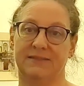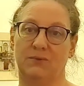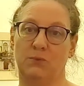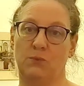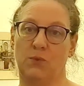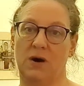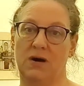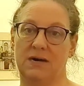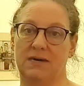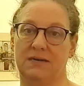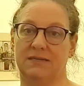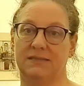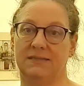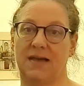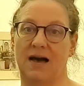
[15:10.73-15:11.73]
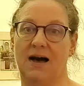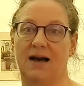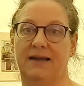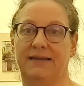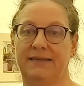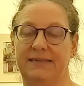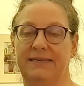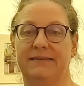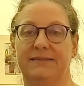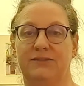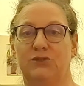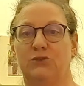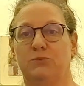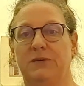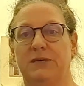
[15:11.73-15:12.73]
was I need
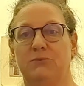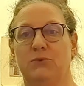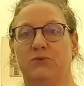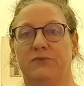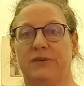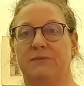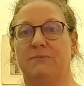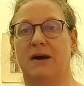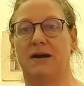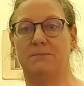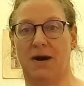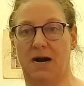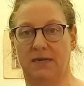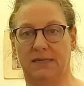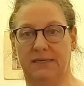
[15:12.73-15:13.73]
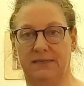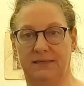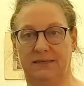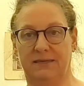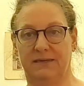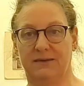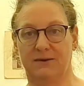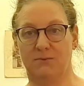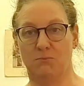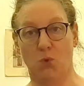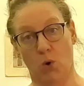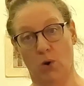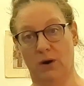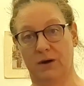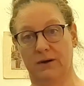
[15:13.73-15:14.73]
to be moving my body
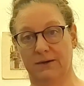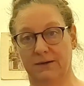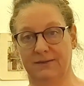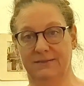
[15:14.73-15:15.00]
more